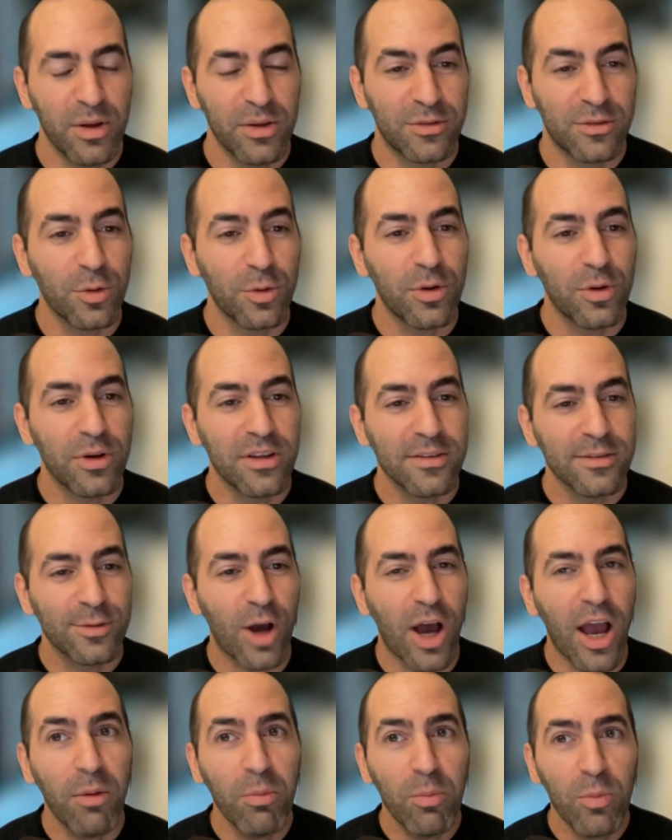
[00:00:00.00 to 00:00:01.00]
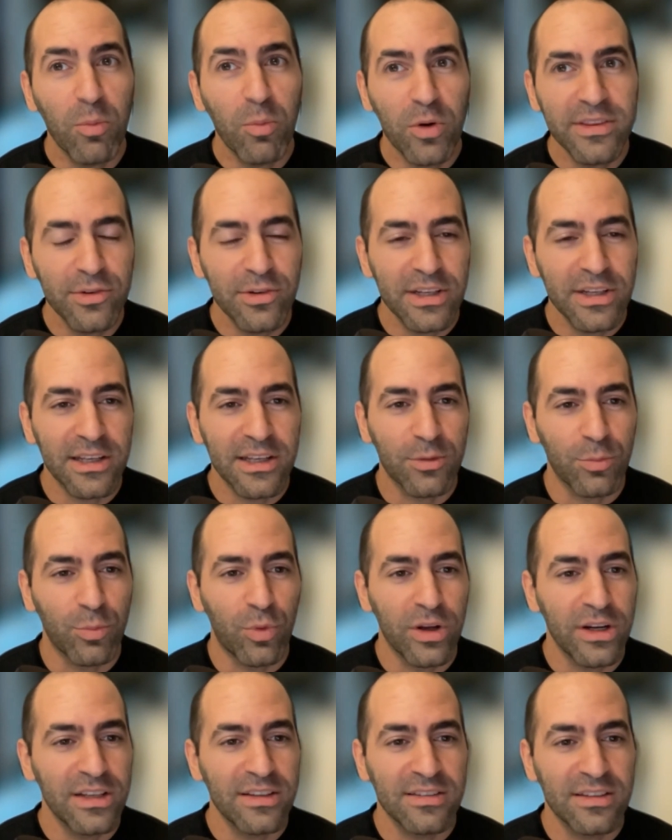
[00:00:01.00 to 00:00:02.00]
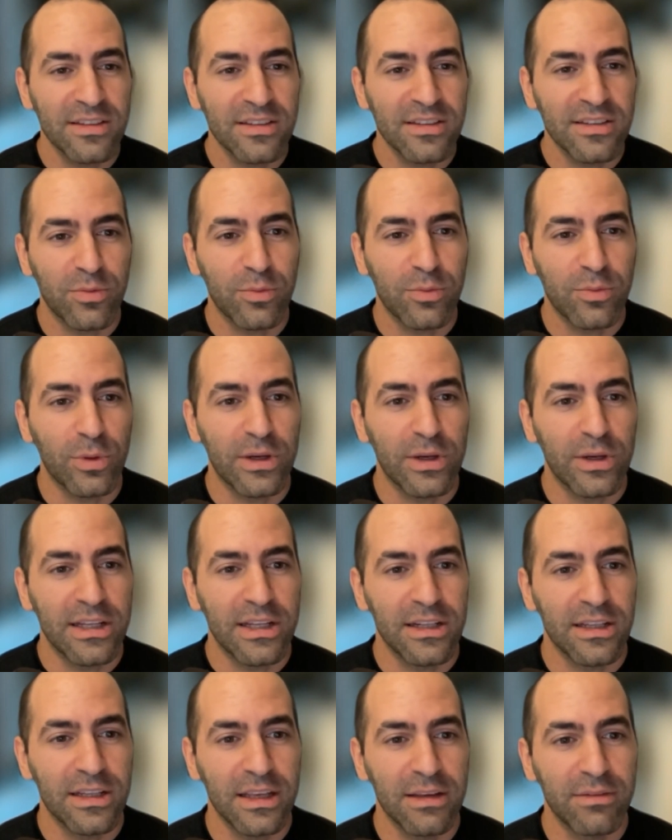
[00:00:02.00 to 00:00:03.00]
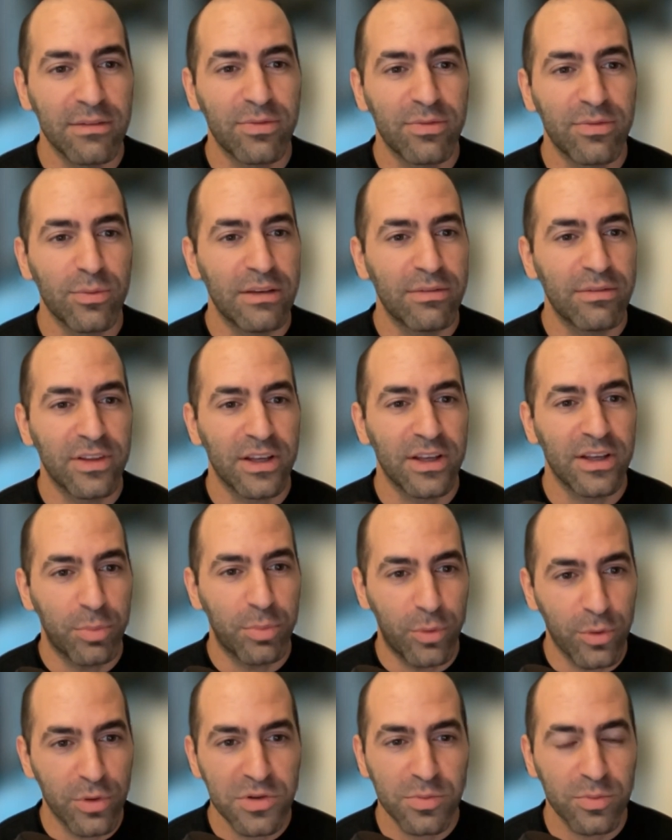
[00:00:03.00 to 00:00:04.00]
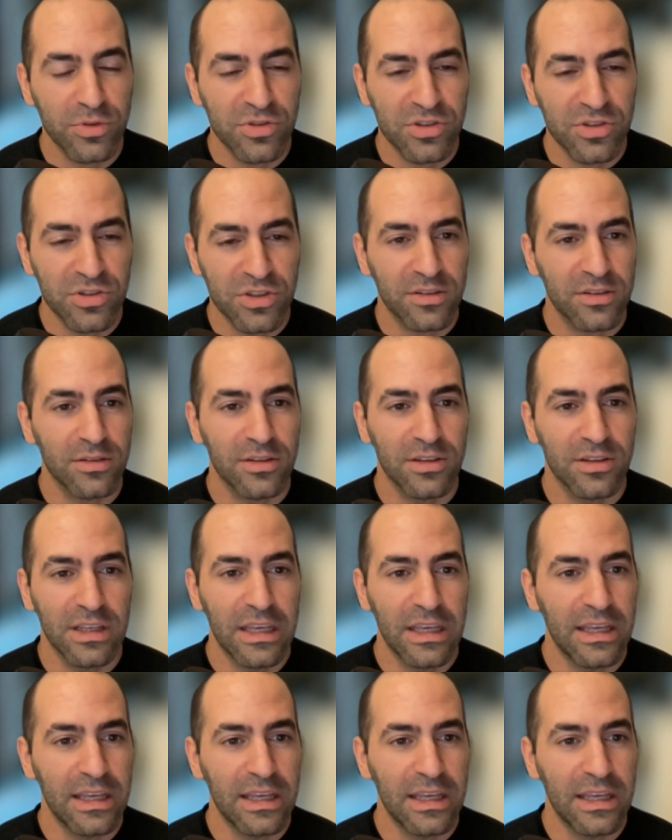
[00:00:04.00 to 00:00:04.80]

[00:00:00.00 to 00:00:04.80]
So I'm wondering, what is it when if like Porsche would just